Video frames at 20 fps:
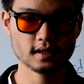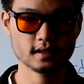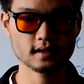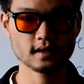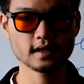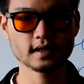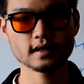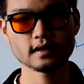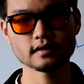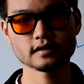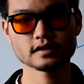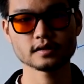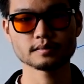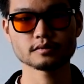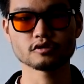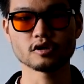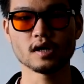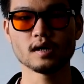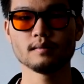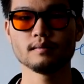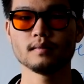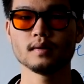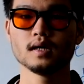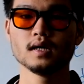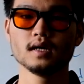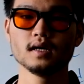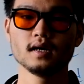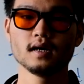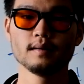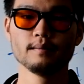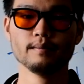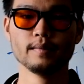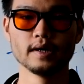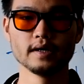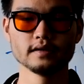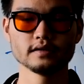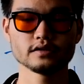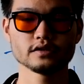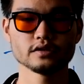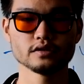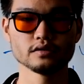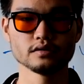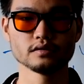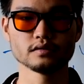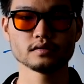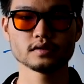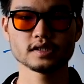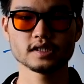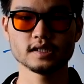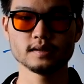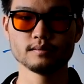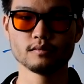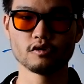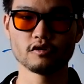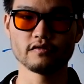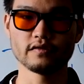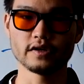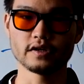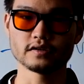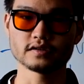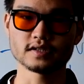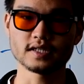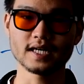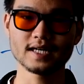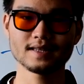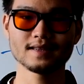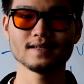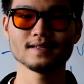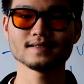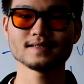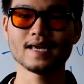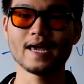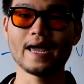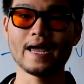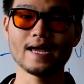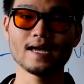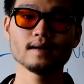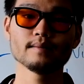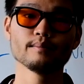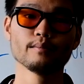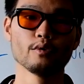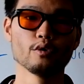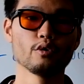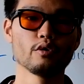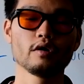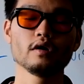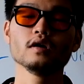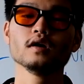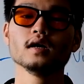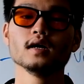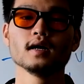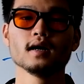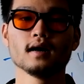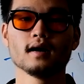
click on the subscribe button to see more videos like this and more.